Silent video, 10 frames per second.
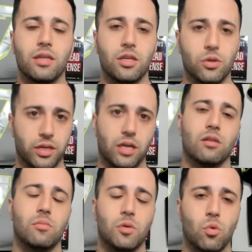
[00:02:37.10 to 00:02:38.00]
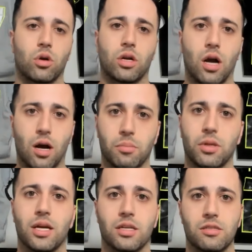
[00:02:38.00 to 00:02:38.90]
then you can get a little bit more
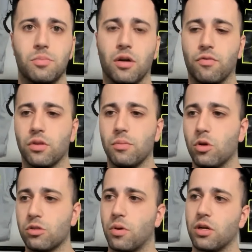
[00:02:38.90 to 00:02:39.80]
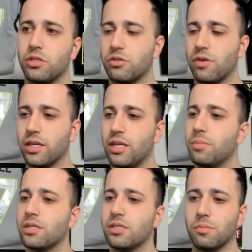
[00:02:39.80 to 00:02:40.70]
complex. But for the most part, just try and keep
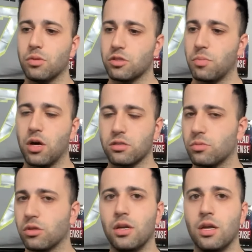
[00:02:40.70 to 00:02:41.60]
it as simple as possible.